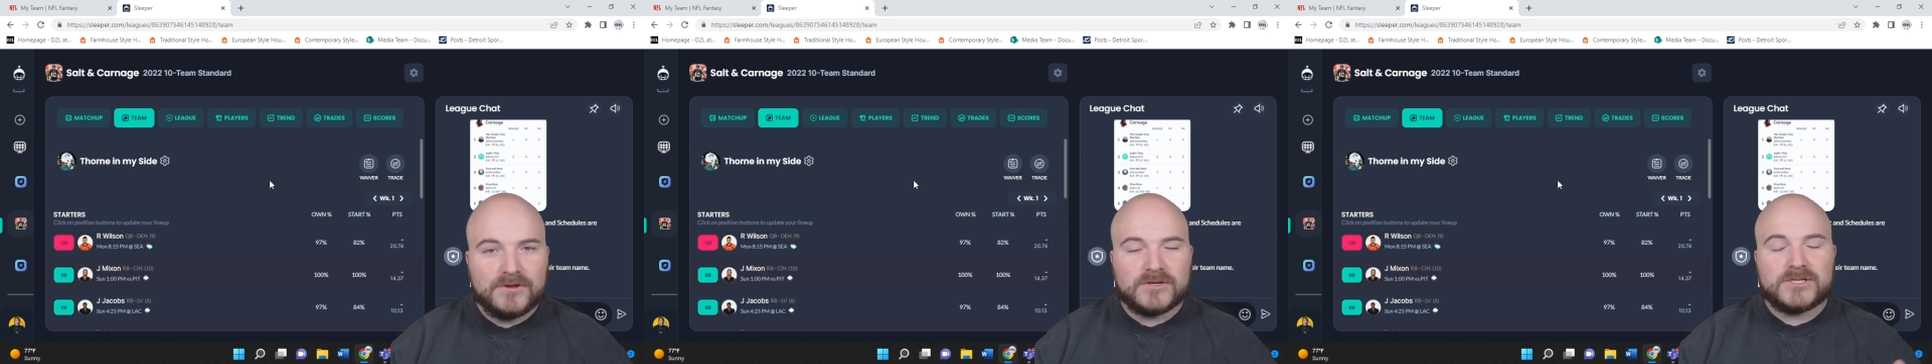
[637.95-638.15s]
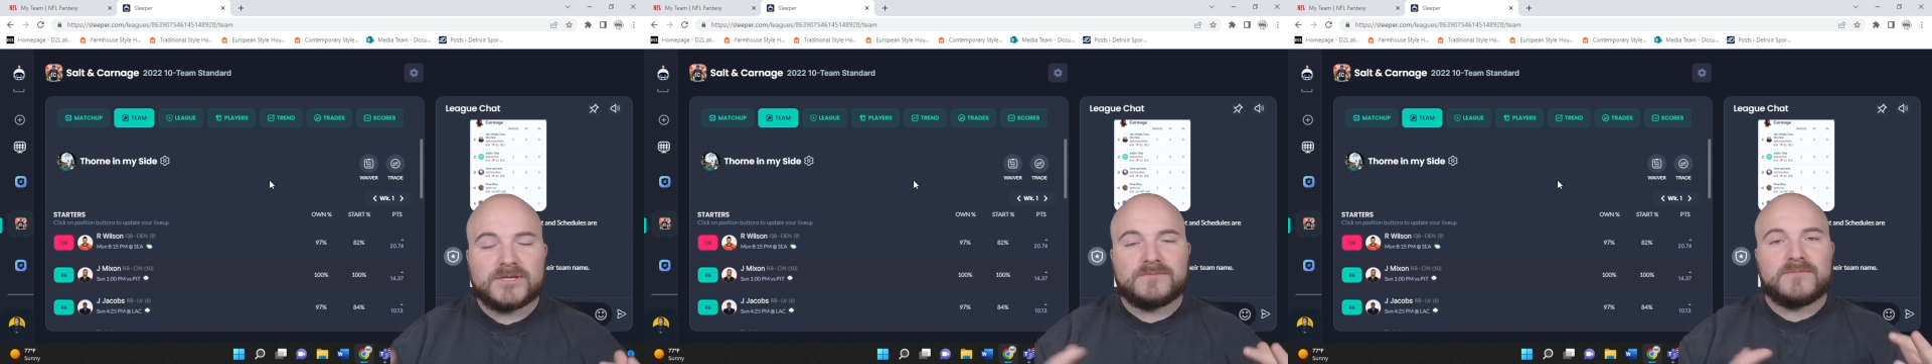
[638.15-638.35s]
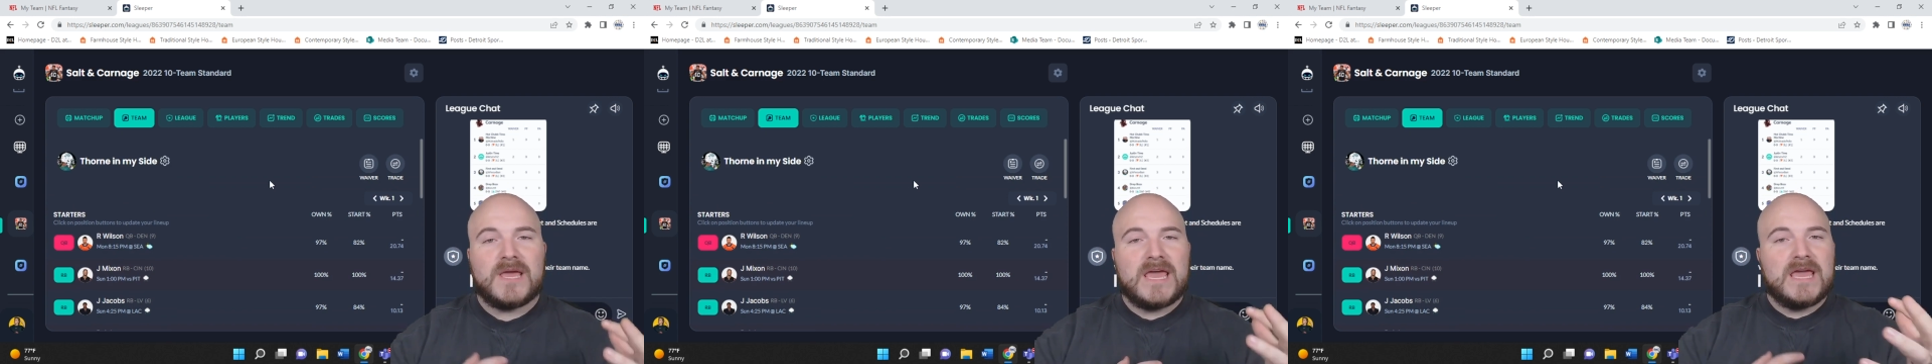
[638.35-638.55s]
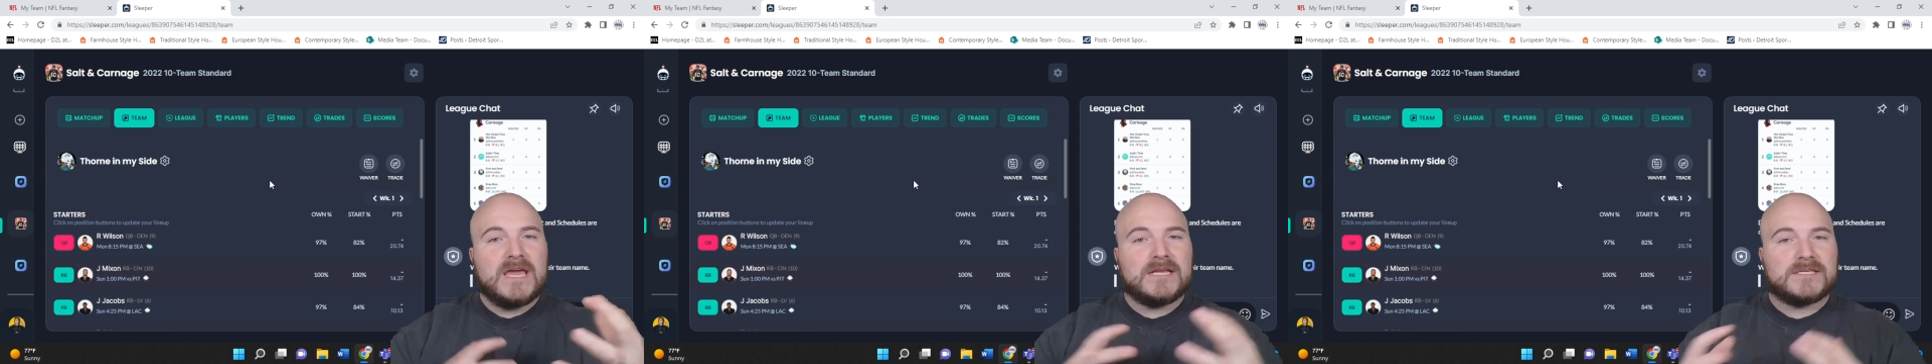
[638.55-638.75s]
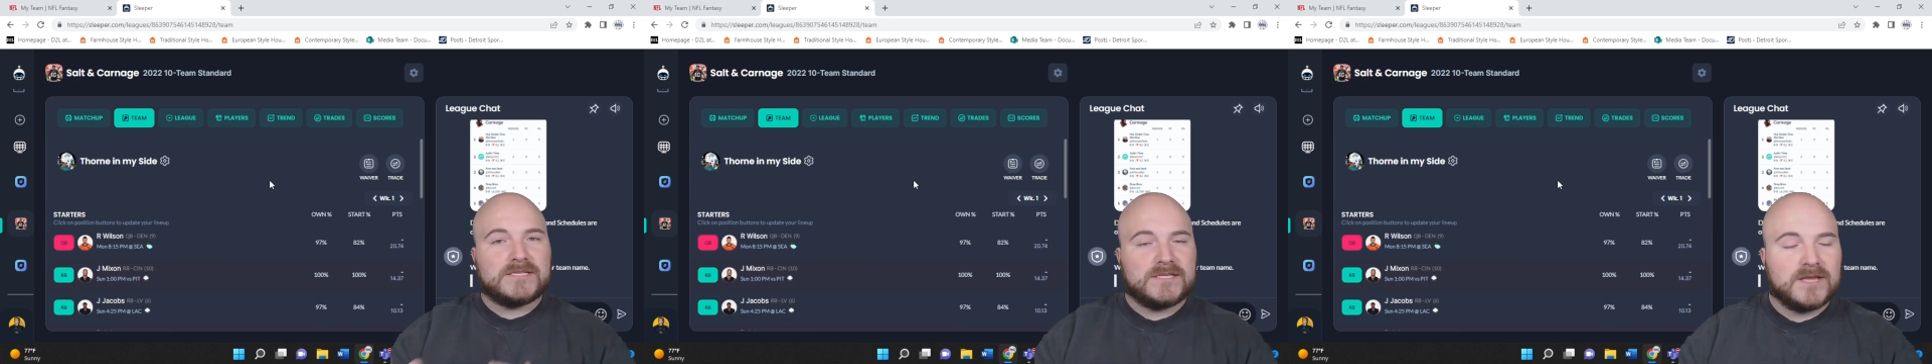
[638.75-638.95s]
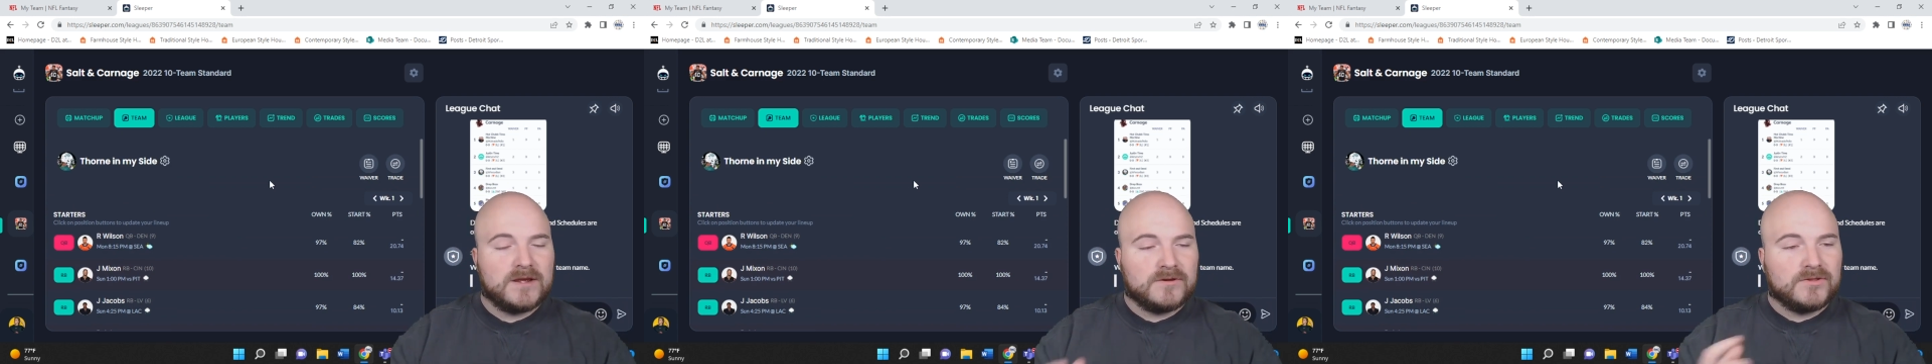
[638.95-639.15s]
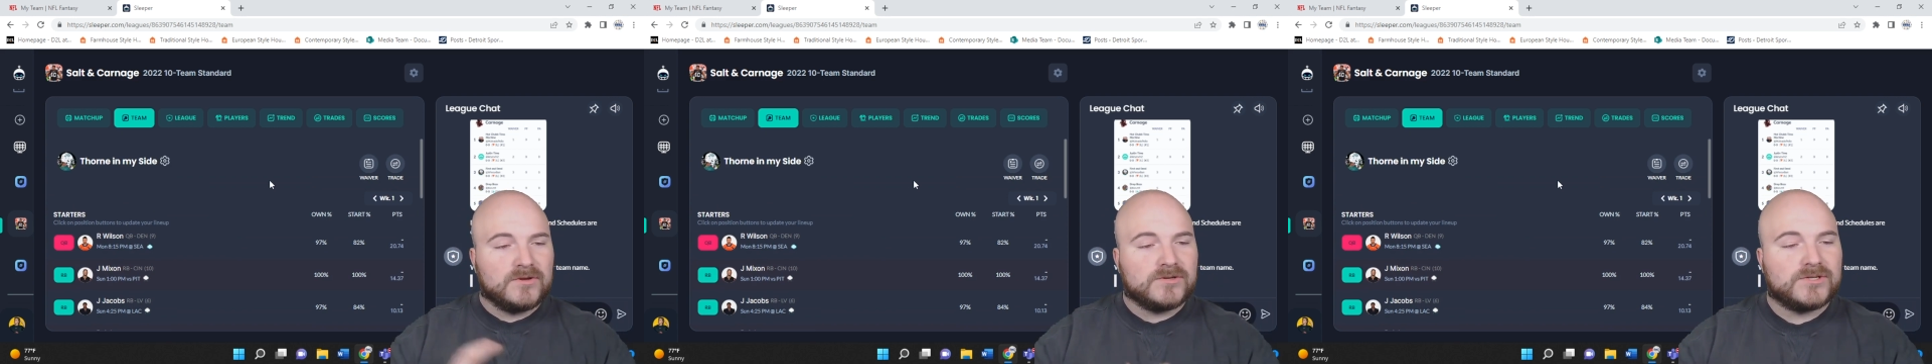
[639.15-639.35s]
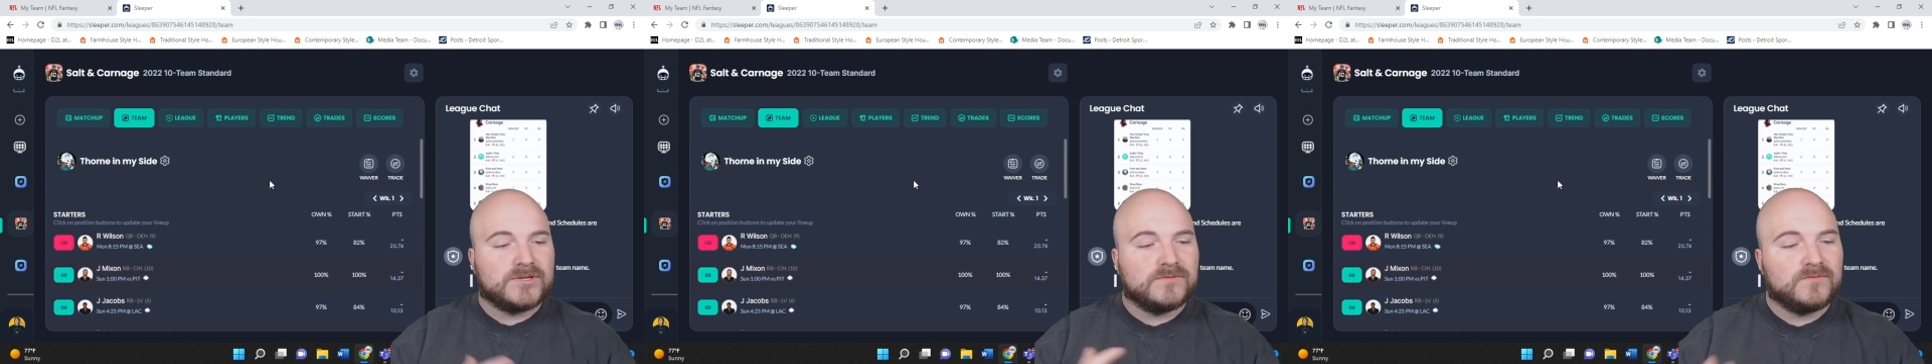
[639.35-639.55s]
some hits there,
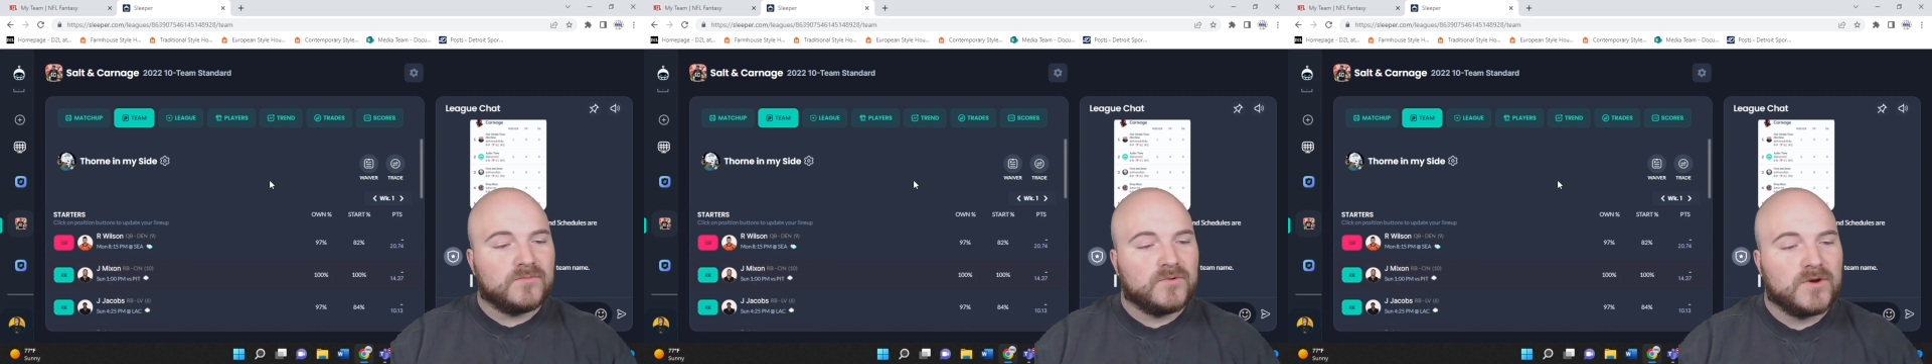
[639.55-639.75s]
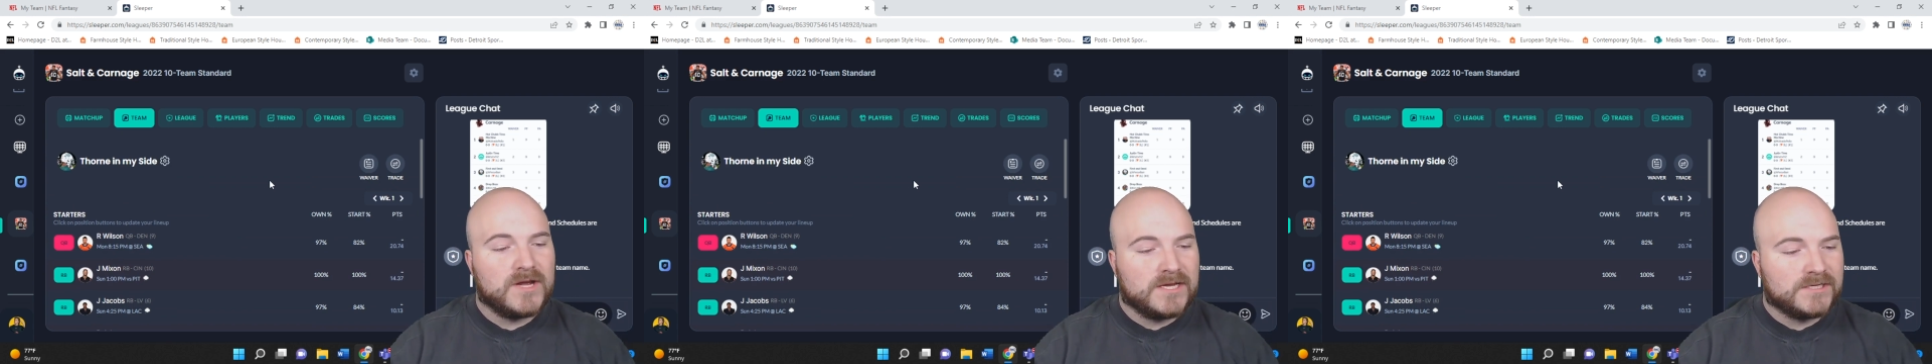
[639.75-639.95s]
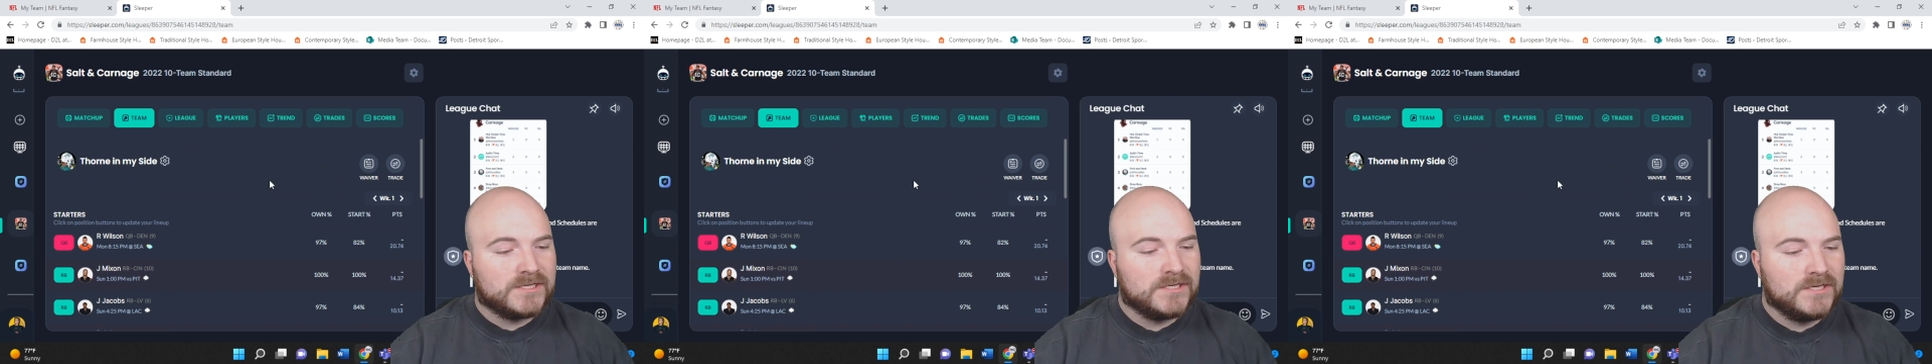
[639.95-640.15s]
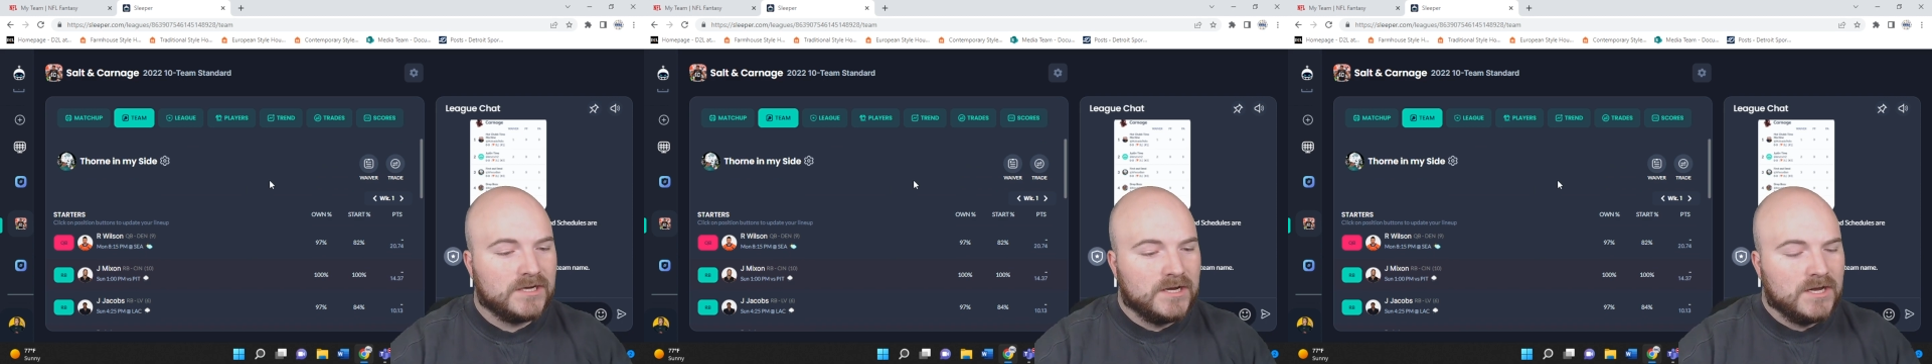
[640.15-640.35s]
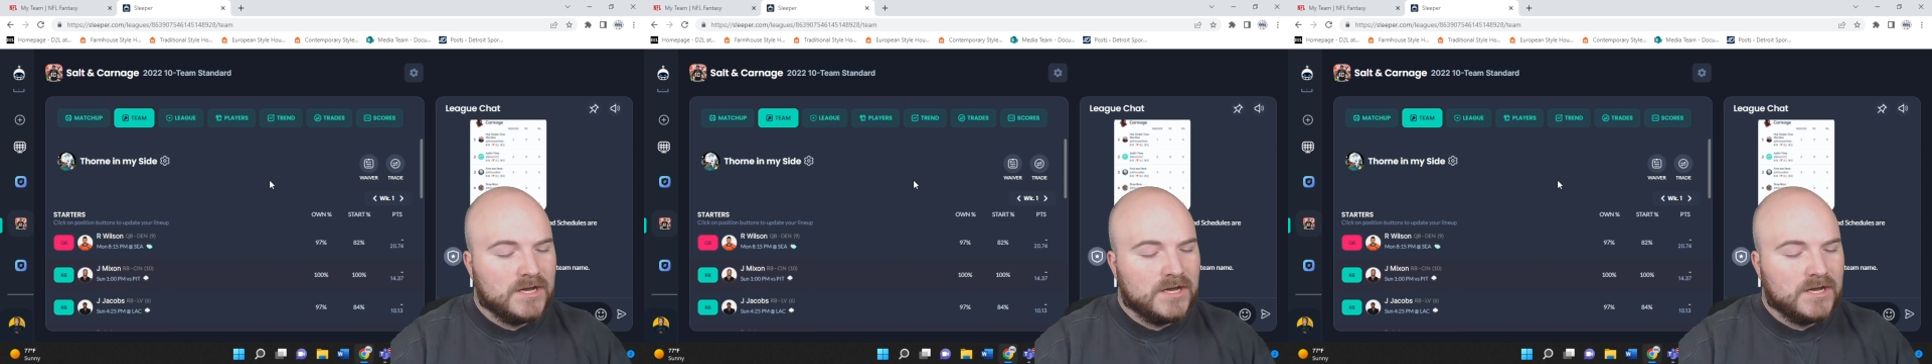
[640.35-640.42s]
there's some risk,